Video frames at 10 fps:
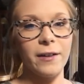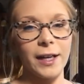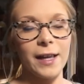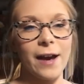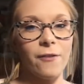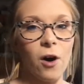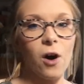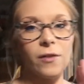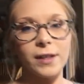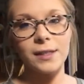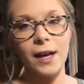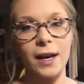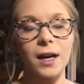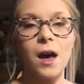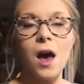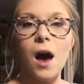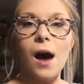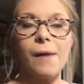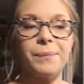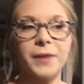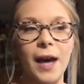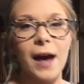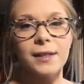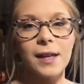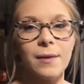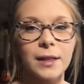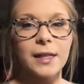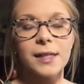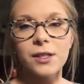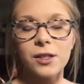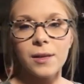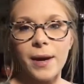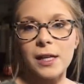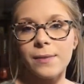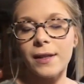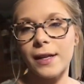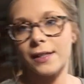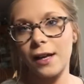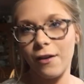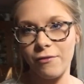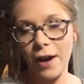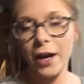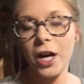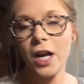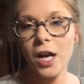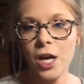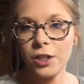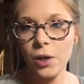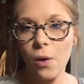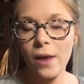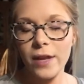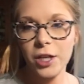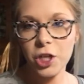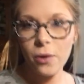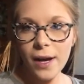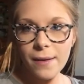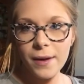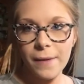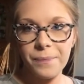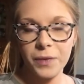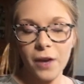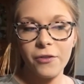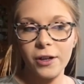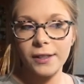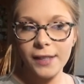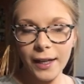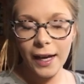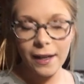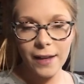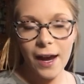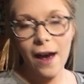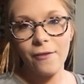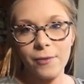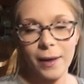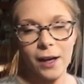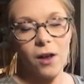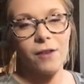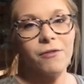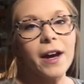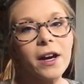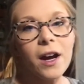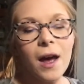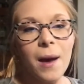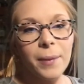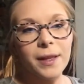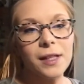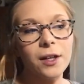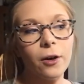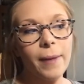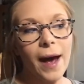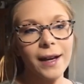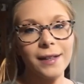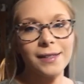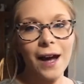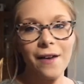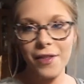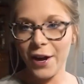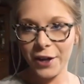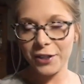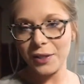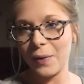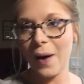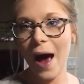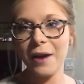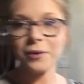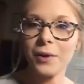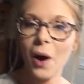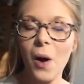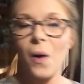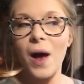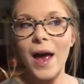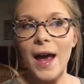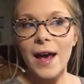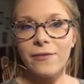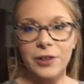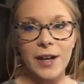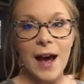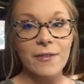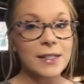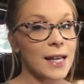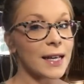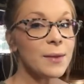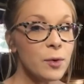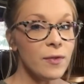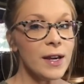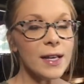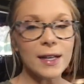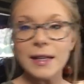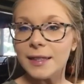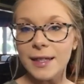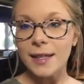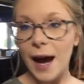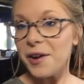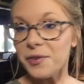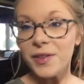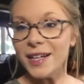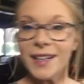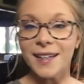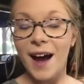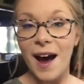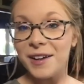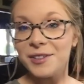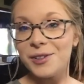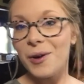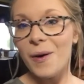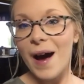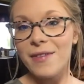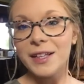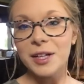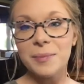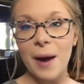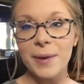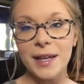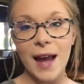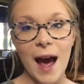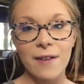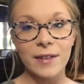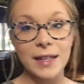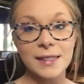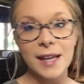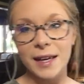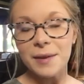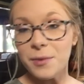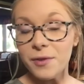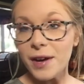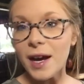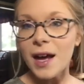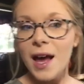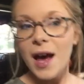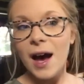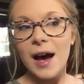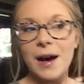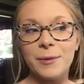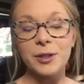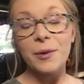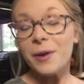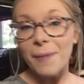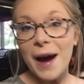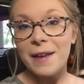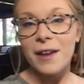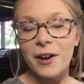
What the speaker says: Like they have all this like gas that leaks into the basement, and they set it on fire. So they show him for a second and they have him like all on fire, but then they go back and he's not there. So I don't know if they're gonna have a second movie, because I don't think he died. So I think they're probably gonna have like a second movie, which I wouldn't mind.